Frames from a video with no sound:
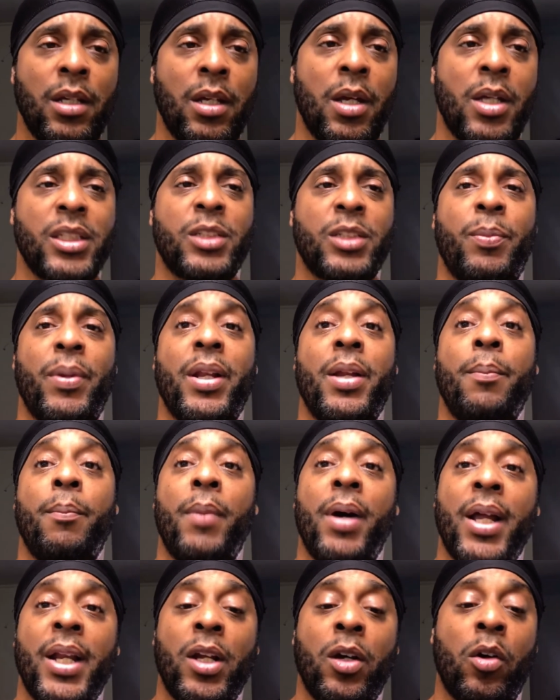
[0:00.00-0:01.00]
spending
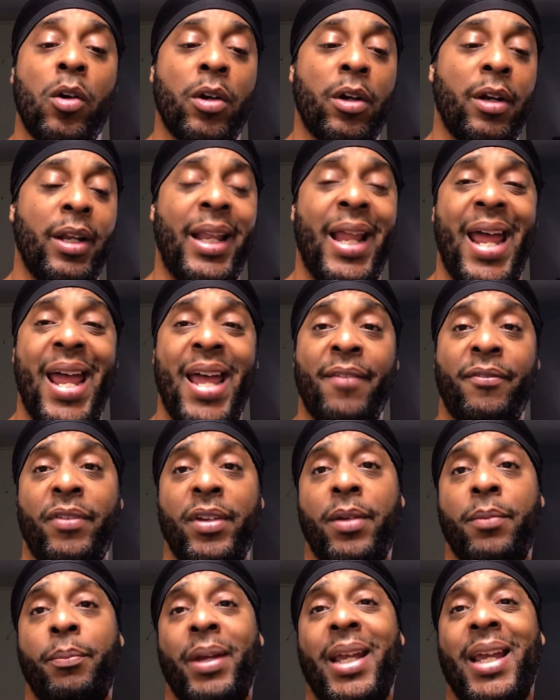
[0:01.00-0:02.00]
money on her,
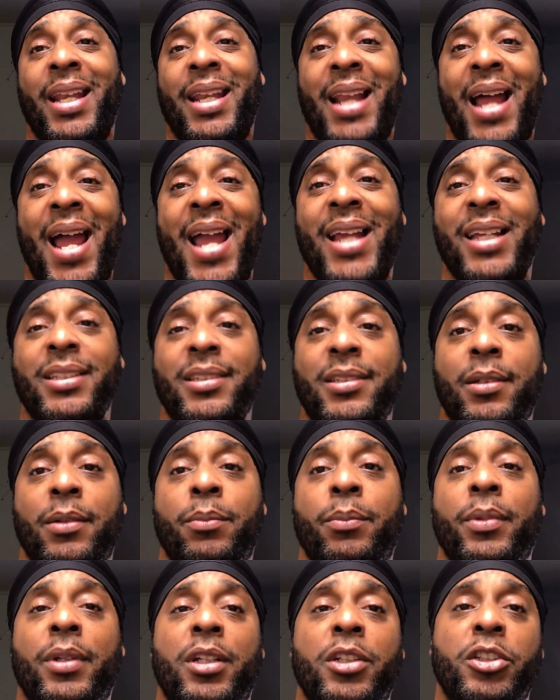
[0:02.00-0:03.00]
laughing, being nice
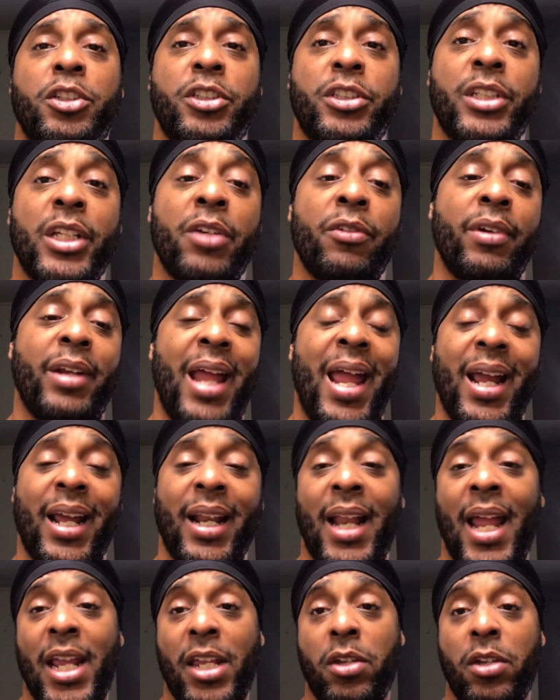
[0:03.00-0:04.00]
and considerate, acting
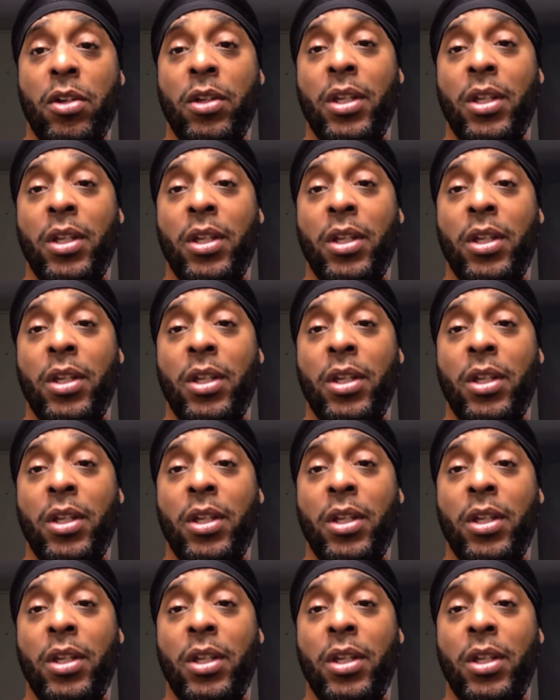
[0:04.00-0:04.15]
like you